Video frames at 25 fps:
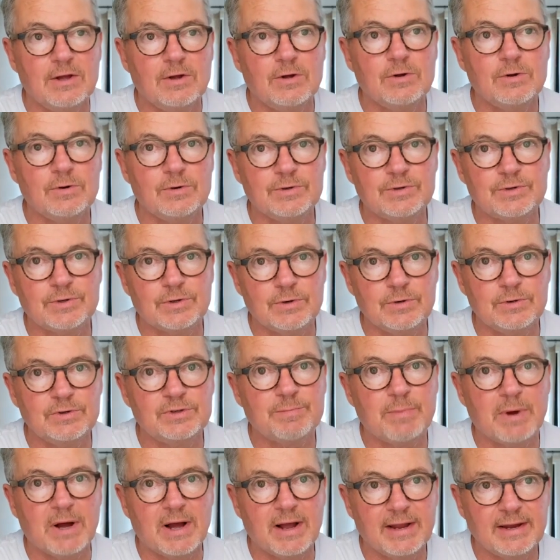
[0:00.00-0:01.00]
who's
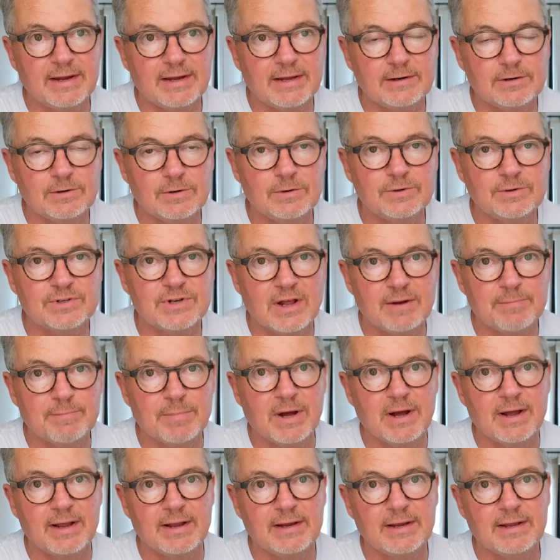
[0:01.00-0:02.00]
buying it, who's not
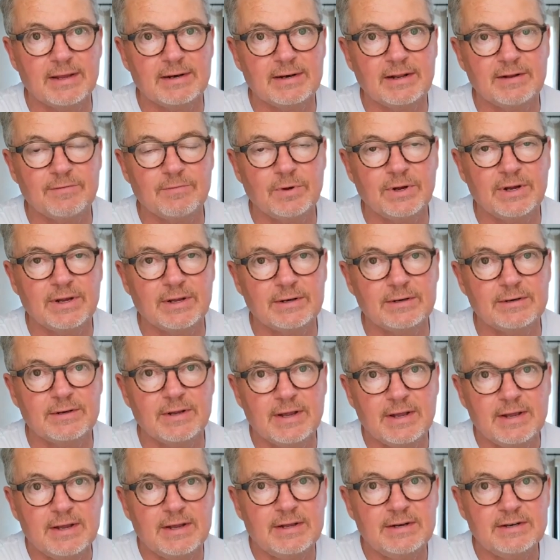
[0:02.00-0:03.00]
buying it. If we could
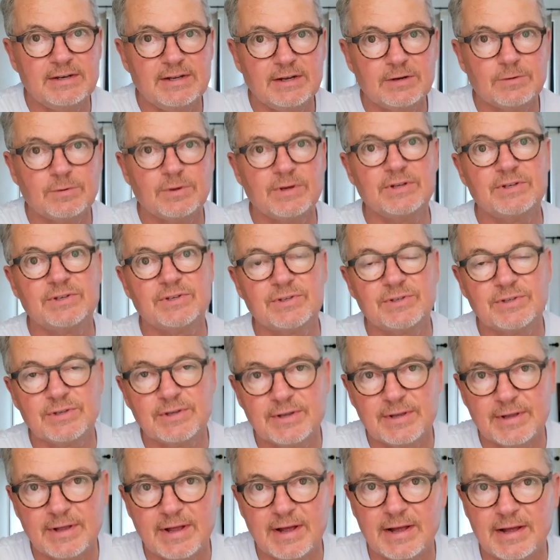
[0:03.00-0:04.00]
decrease
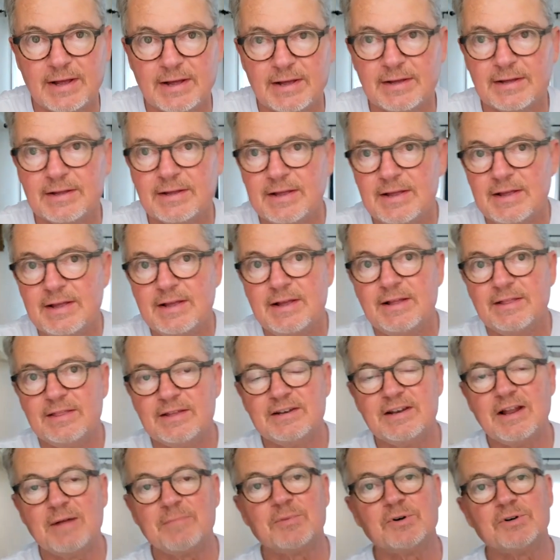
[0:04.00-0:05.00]
the
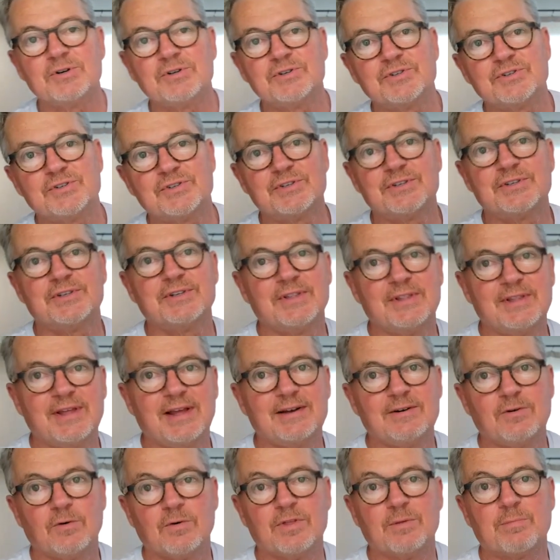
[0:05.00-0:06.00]
numbers
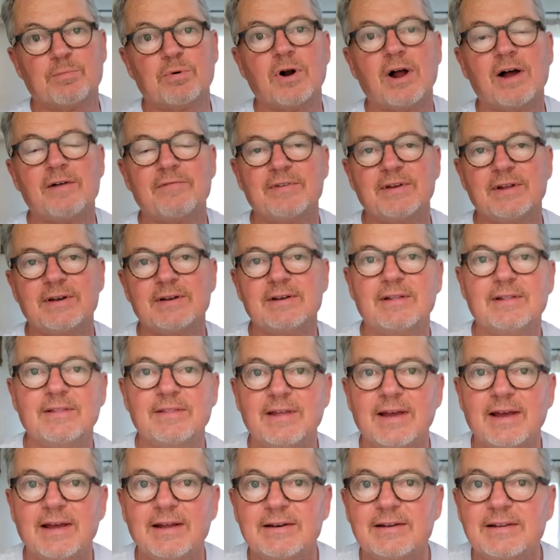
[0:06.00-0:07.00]
that, or the profit
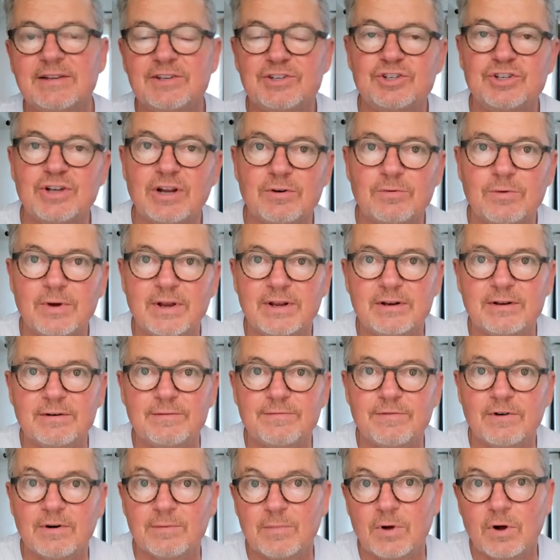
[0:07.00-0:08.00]
that is generated
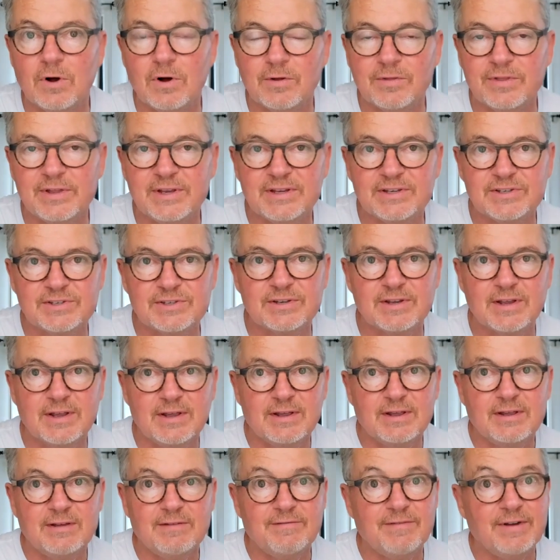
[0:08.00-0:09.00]
from all these
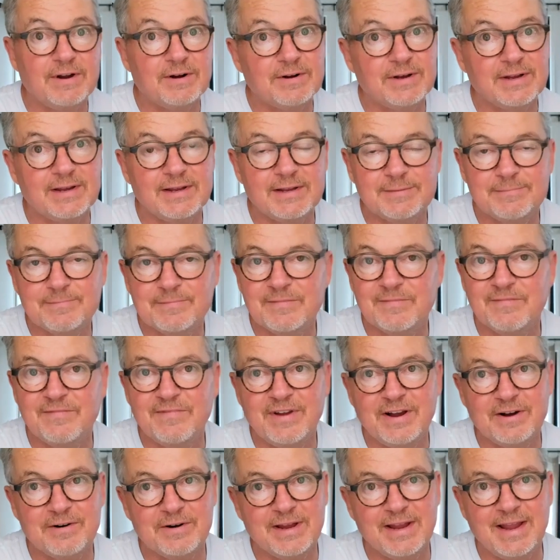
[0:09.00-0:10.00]
very,
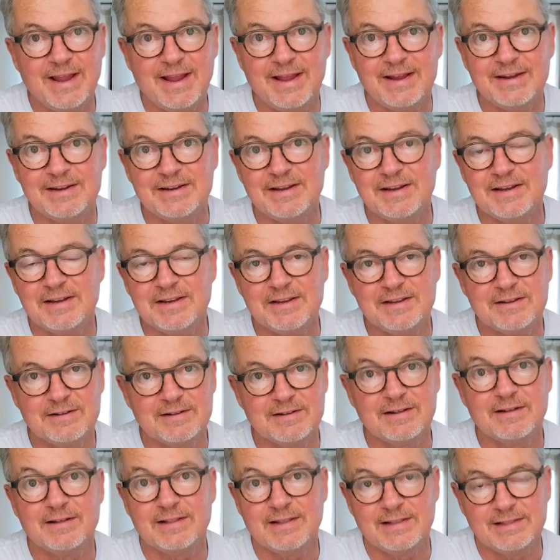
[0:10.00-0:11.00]
very handy,
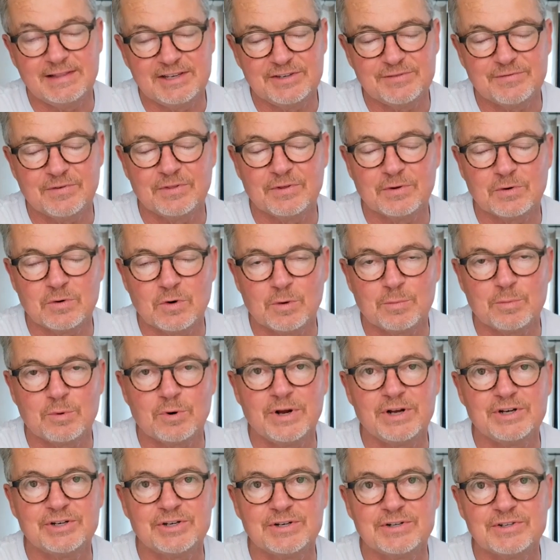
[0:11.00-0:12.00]
at least for the
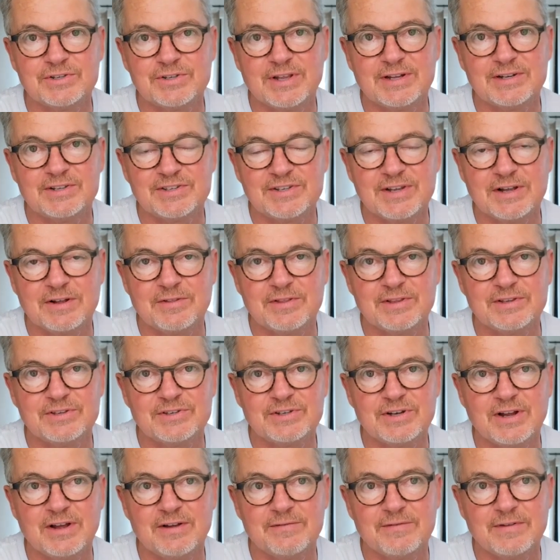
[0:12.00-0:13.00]
corporations that sell this
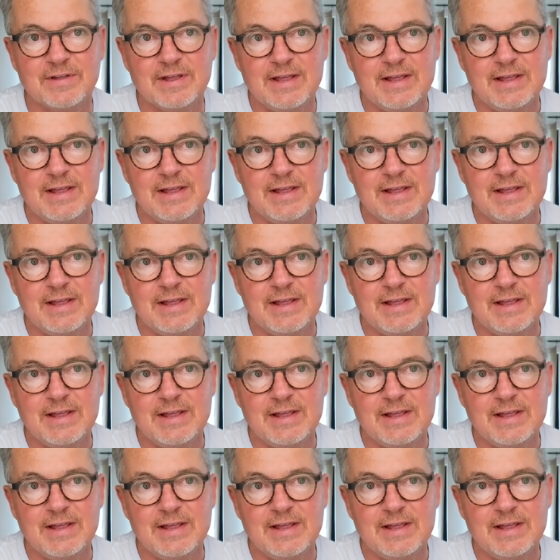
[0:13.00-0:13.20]
stuff.